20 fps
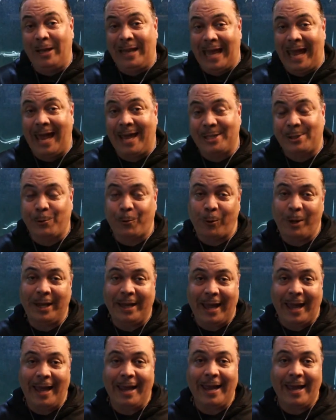Last
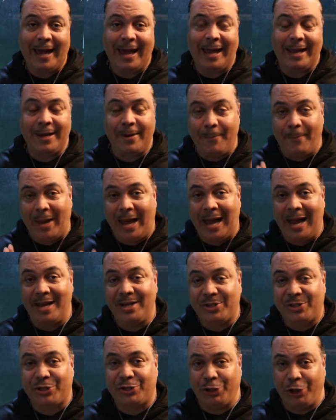week I got my
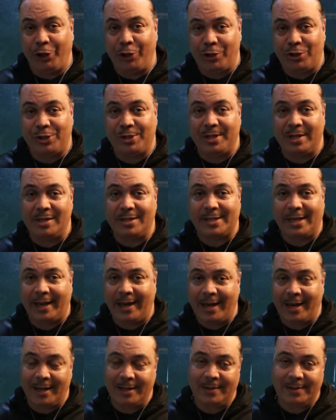sturgeons. I
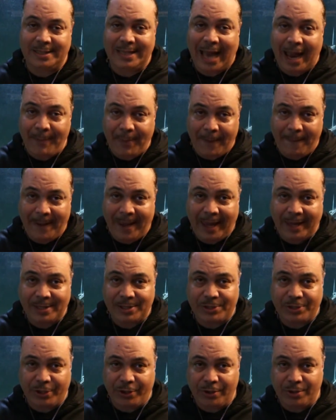got a diamondback
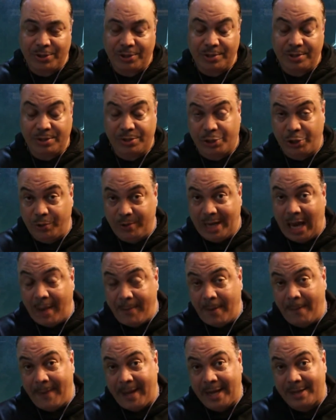sturgeon, 2
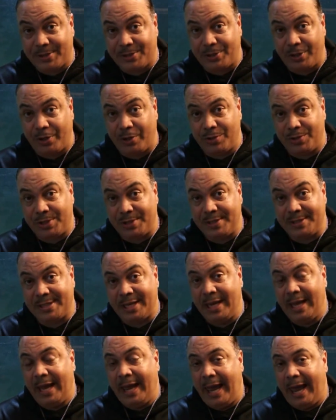diamondback
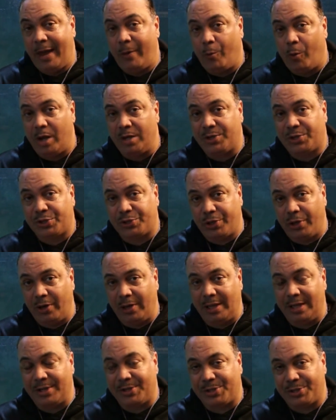sturgeons, and 1
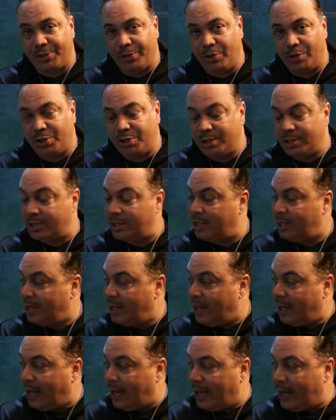sterlet sturgeon.
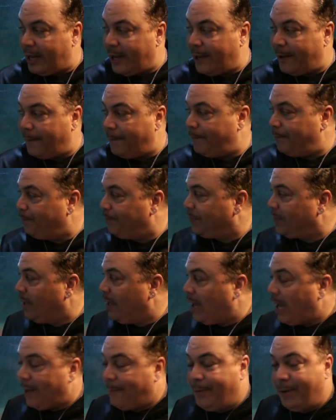
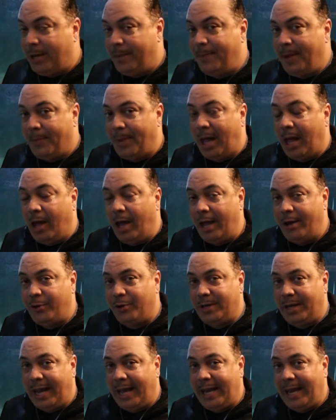I put them in my
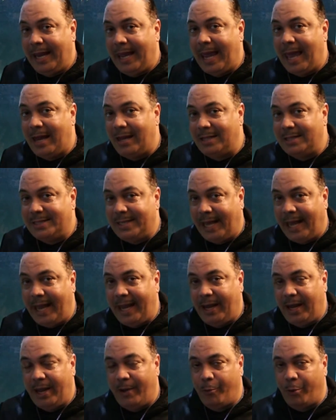180-gallon
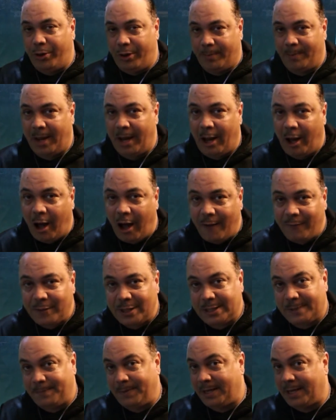tank within my
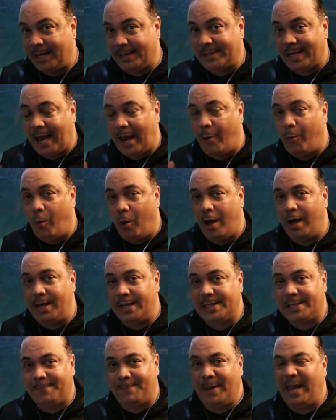office because I wanted
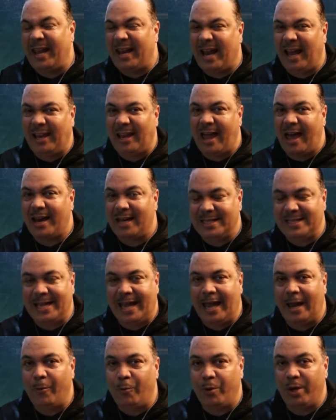to spend a lot of
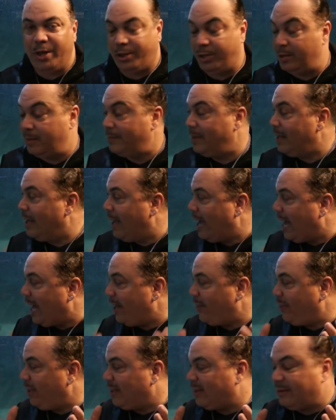time with them.
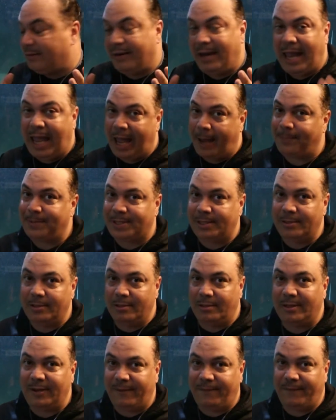I think they're
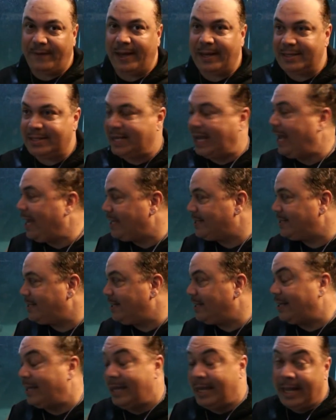absolutely
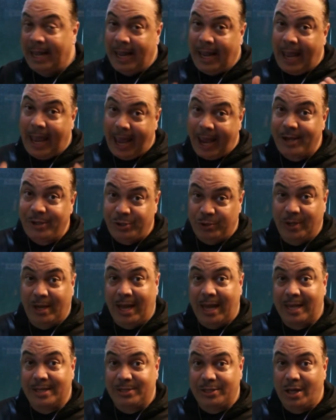fantastic. As you
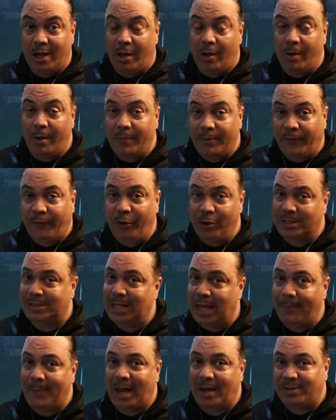guys know, the first
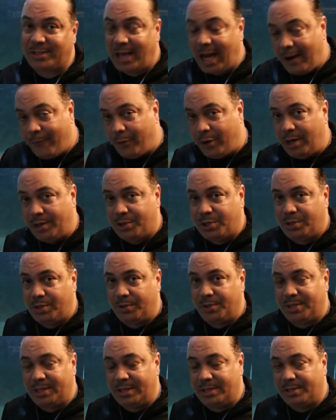time I was ever
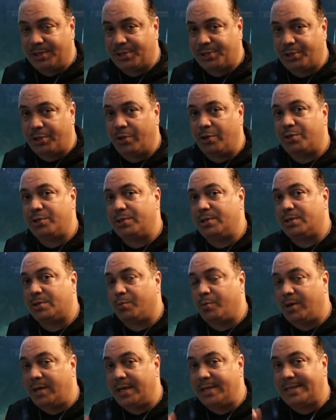introduced into sturgeons
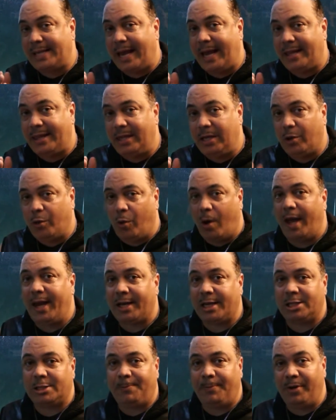was at the
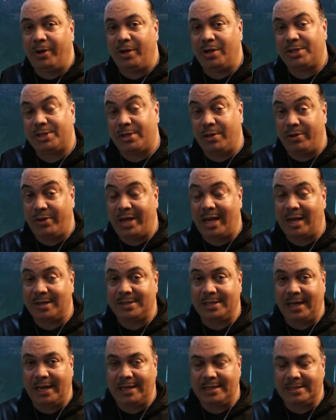Aquatic Experience
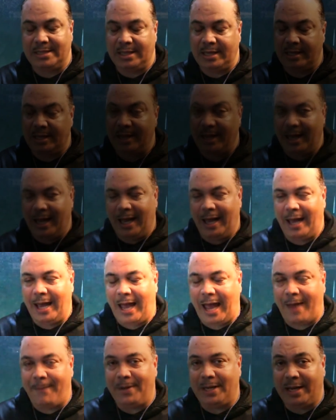2018.
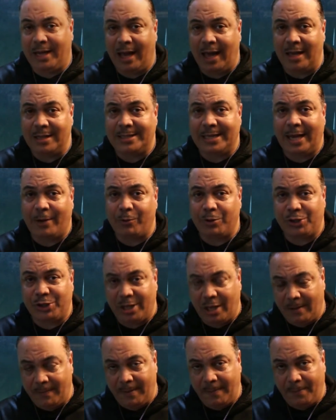I've been in contact with
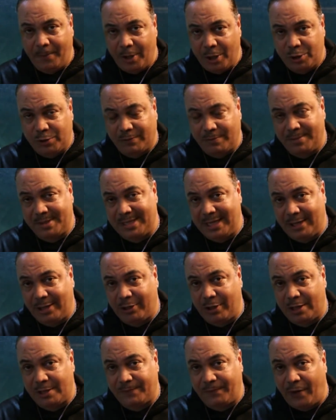Shelby Bush from
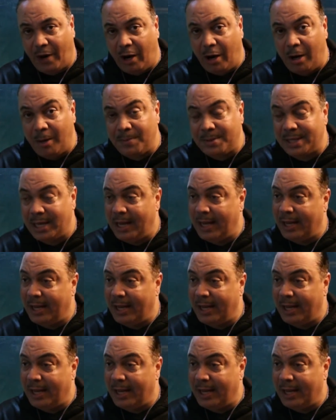Seacrest Farms.